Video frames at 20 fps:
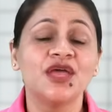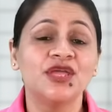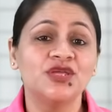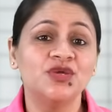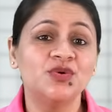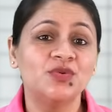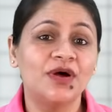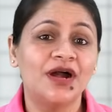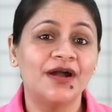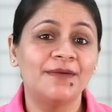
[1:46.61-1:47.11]

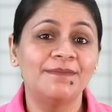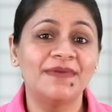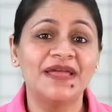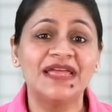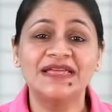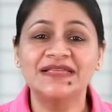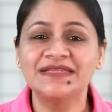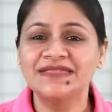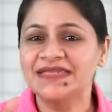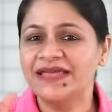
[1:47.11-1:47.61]
you are
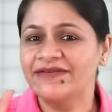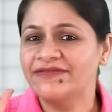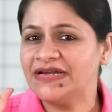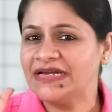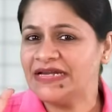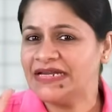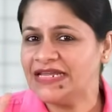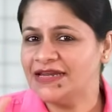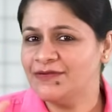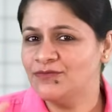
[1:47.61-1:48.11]
paying
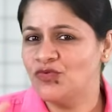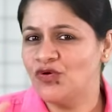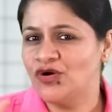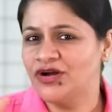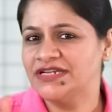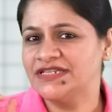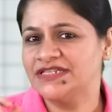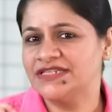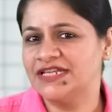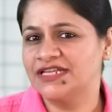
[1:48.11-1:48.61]

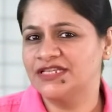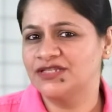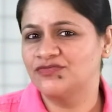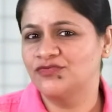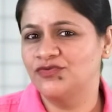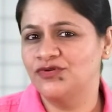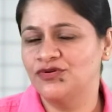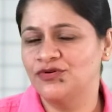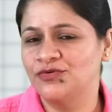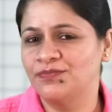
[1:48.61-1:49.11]

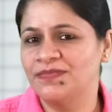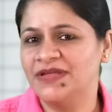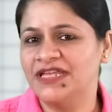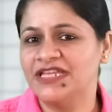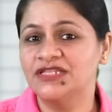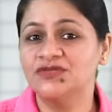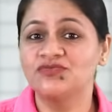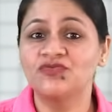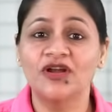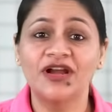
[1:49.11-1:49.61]
17.64
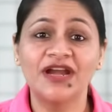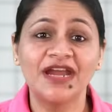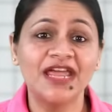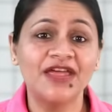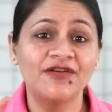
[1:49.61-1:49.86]
rupees for